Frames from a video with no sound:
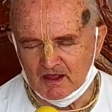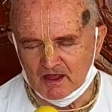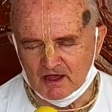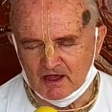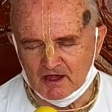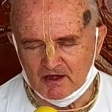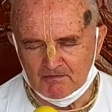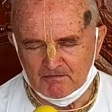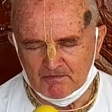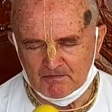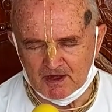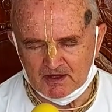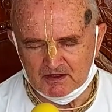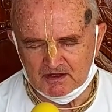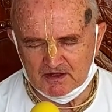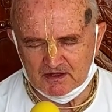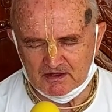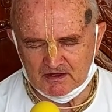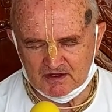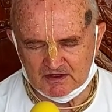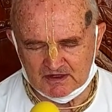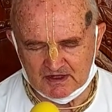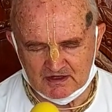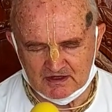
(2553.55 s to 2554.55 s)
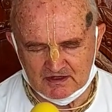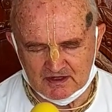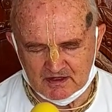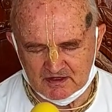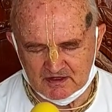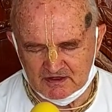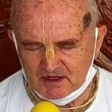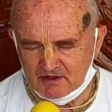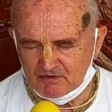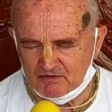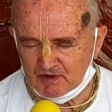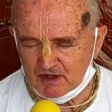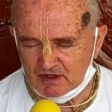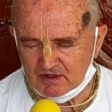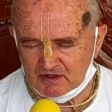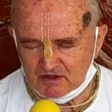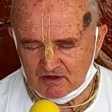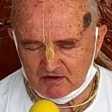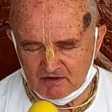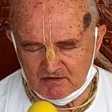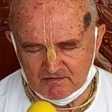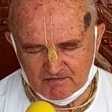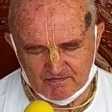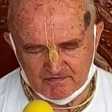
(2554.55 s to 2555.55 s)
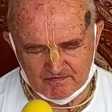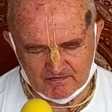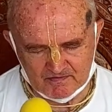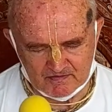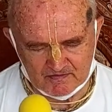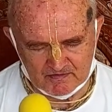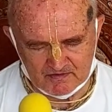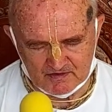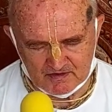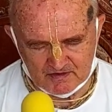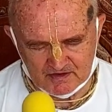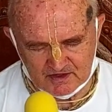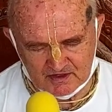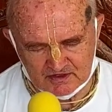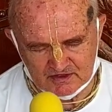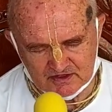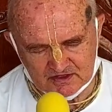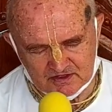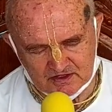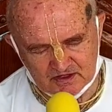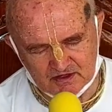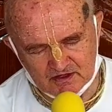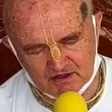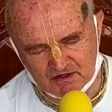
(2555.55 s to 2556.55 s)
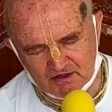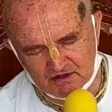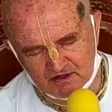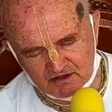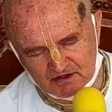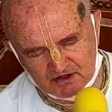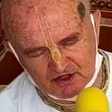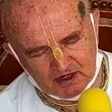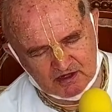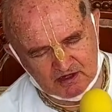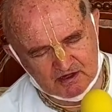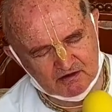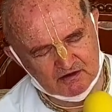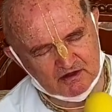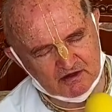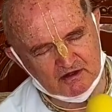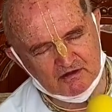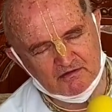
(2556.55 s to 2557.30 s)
But Radharani welcomed this jackal.